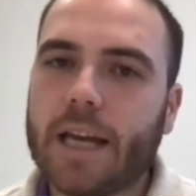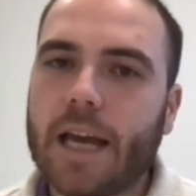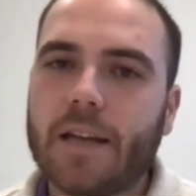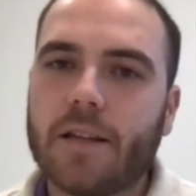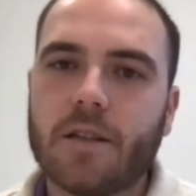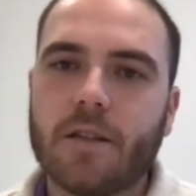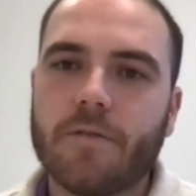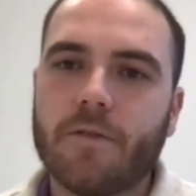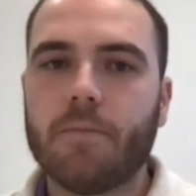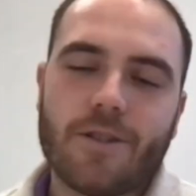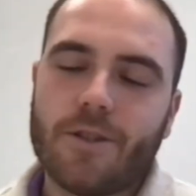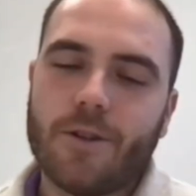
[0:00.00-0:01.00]
get.
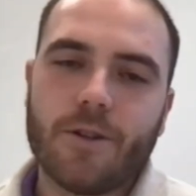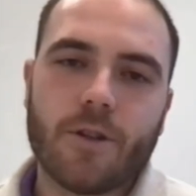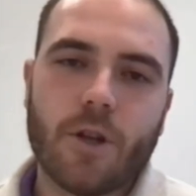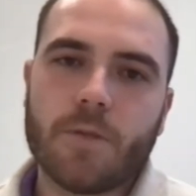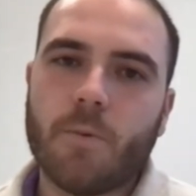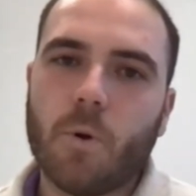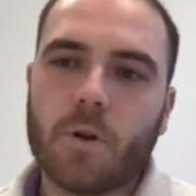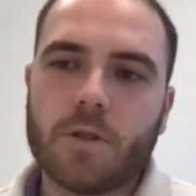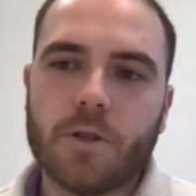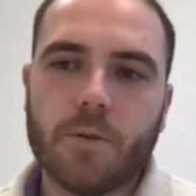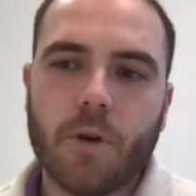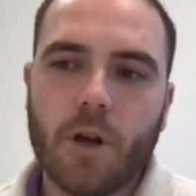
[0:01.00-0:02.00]
As soon as those borders
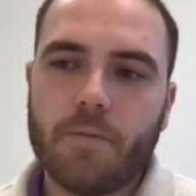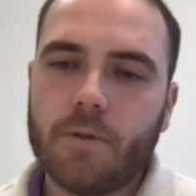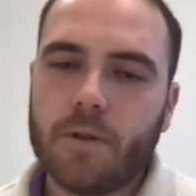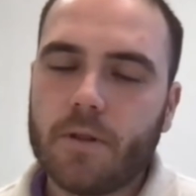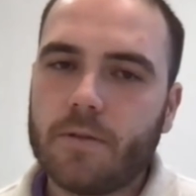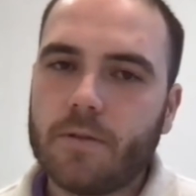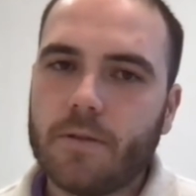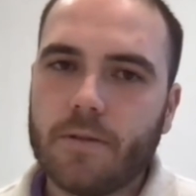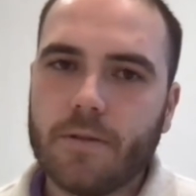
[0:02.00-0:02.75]
do open,